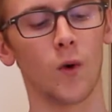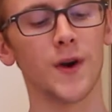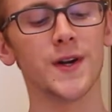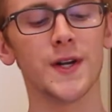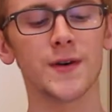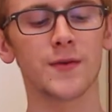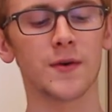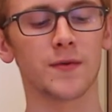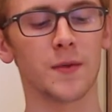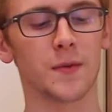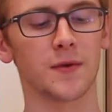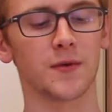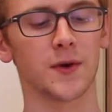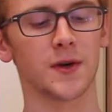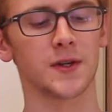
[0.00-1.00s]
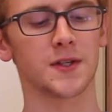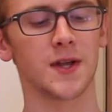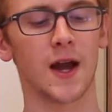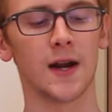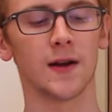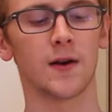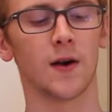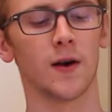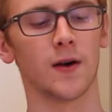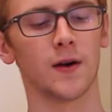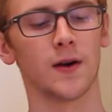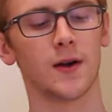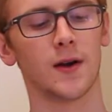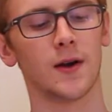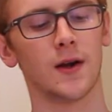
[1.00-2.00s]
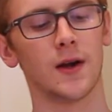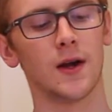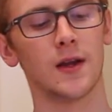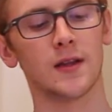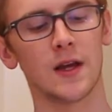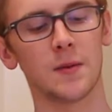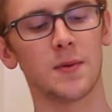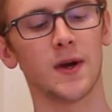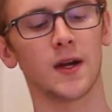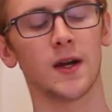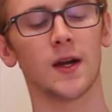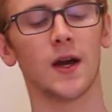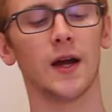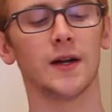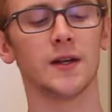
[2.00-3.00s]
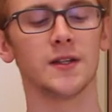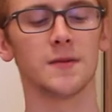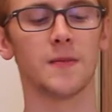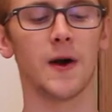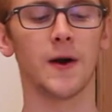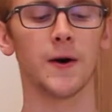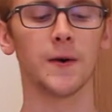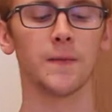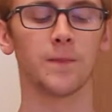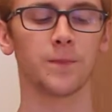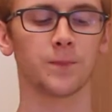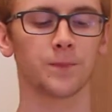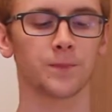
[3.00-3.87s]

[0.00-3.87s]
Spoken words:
one different from the first, any card. They pick it, it doesn't matter.